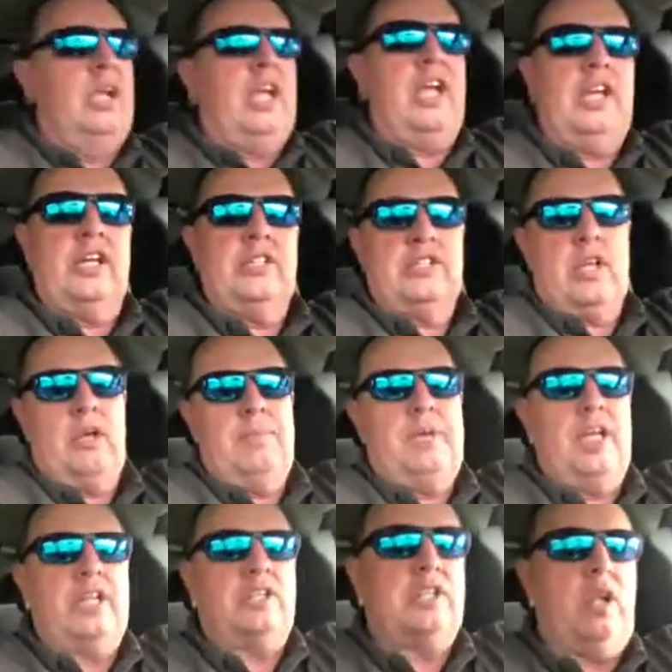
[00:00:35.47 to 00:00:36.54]
as
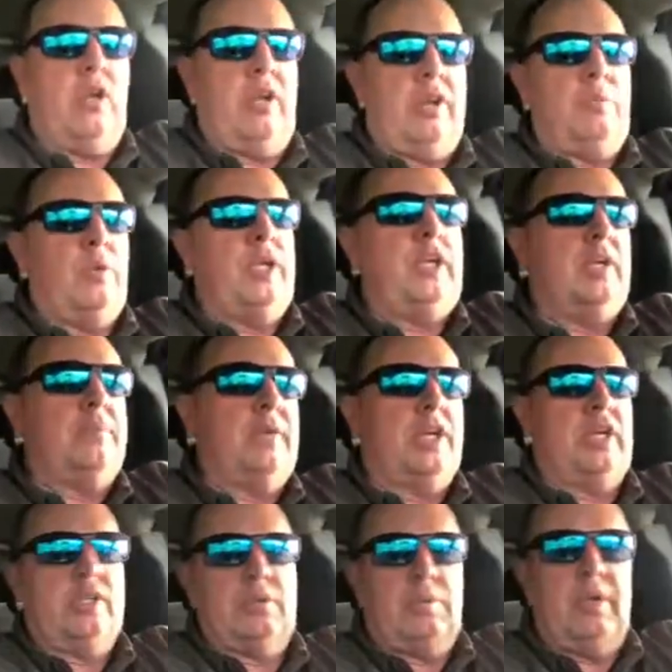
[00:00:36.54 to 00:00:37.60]
OBX Lawn and Window
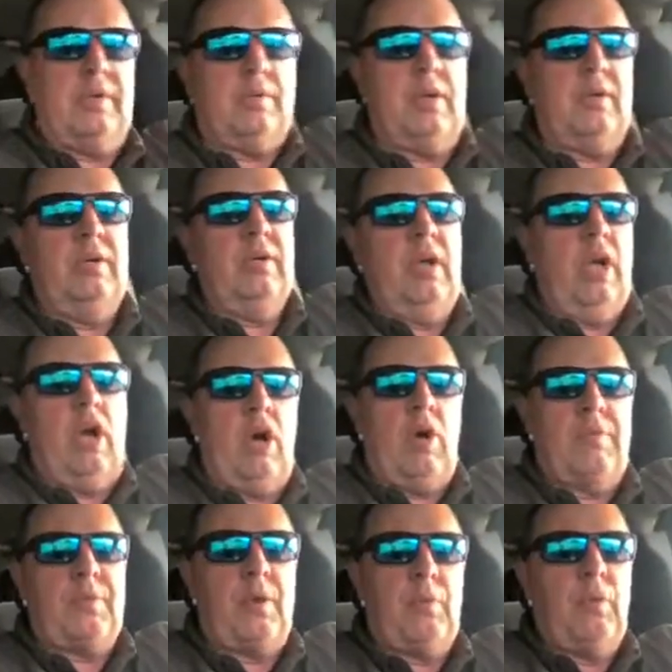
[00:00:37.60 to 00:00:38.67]
because we were
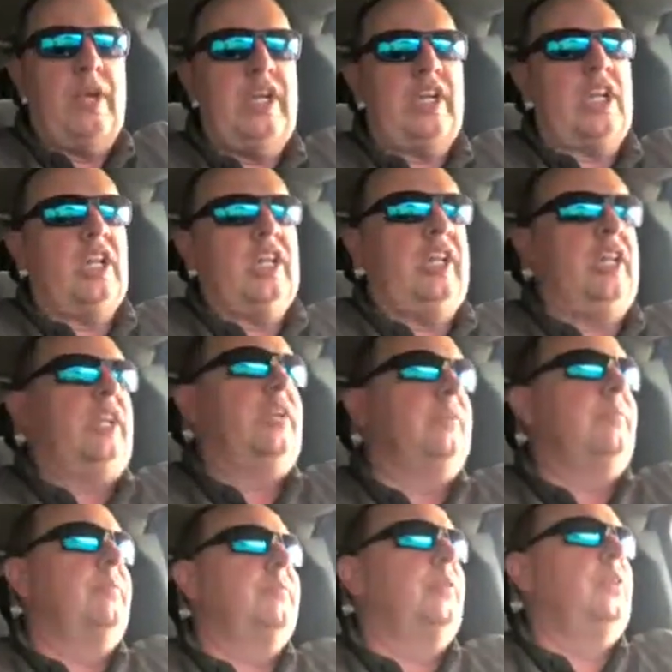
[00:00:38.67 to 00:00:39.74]
offering window cleaning.
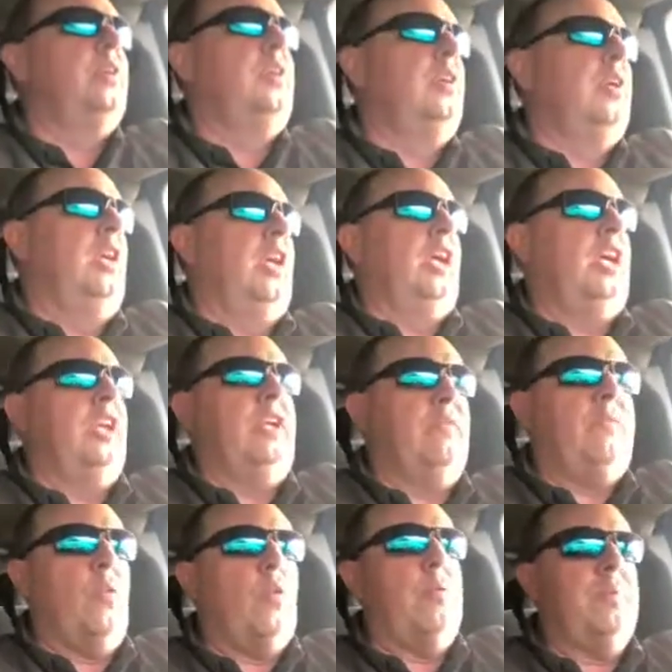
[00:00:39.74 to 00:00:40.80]
And the
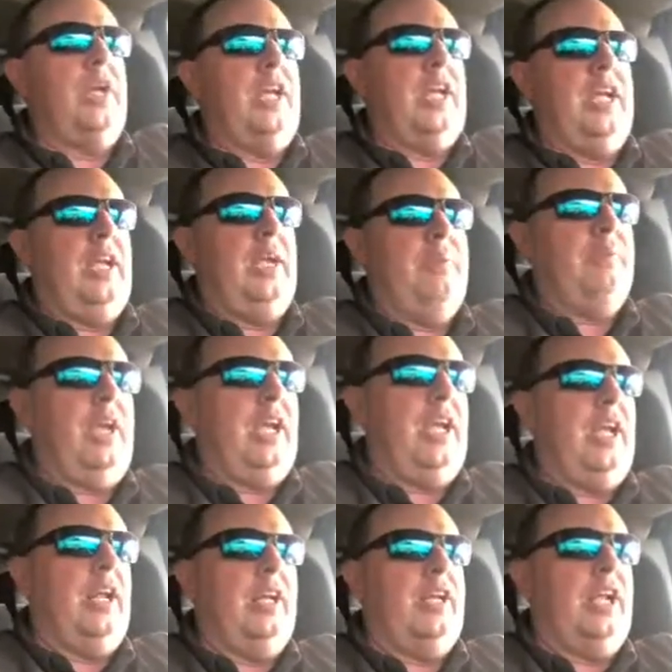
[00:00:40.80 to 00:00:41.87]
former name
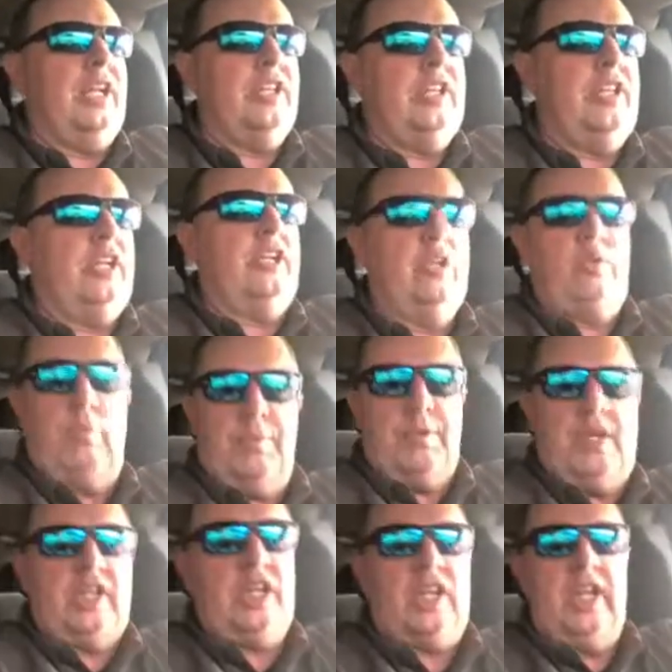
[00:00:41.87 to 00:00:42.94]
had nothing to do with
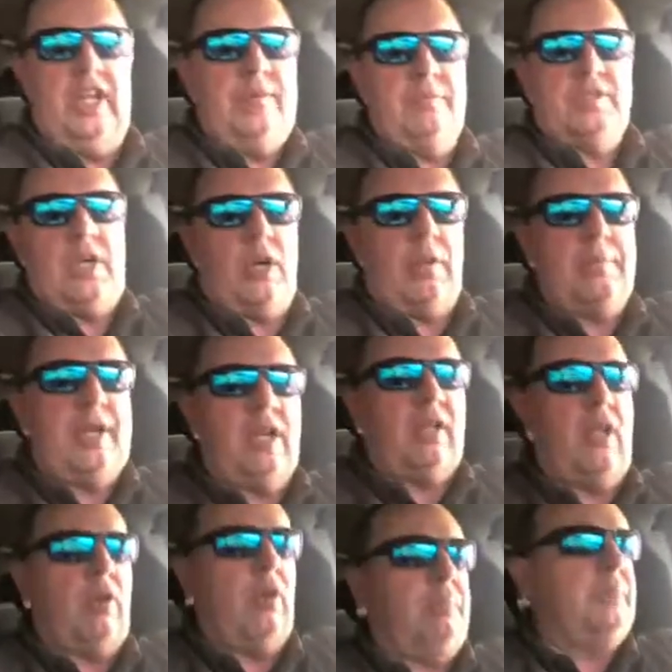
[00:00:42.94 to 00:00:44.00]
window cleaning. It was all
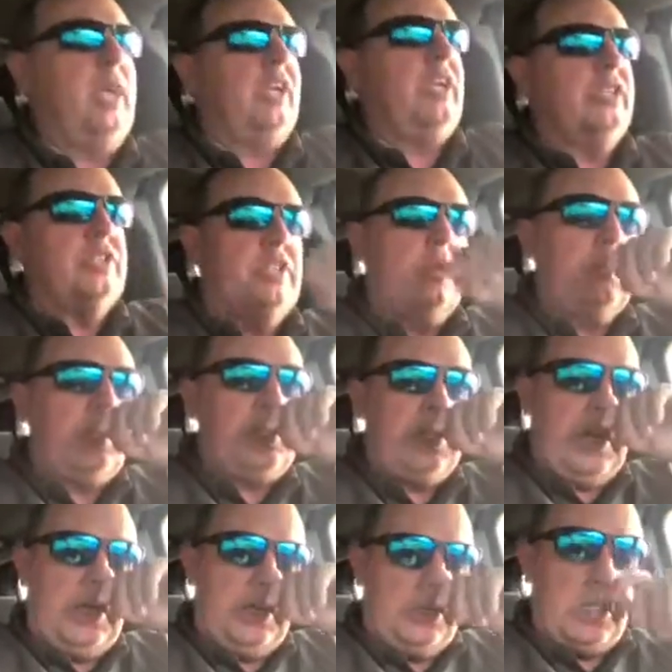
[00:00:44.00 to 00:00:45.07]
about lawn maintenance, so we
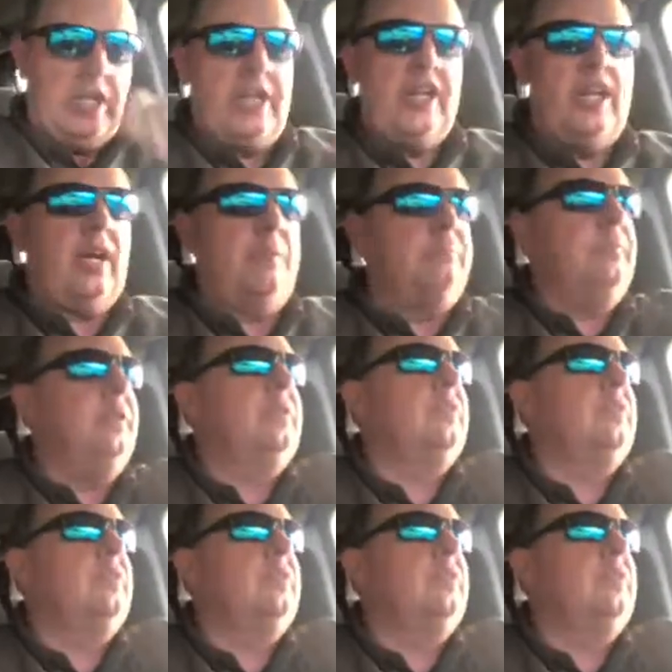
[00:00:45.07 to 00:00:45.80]
changed it up.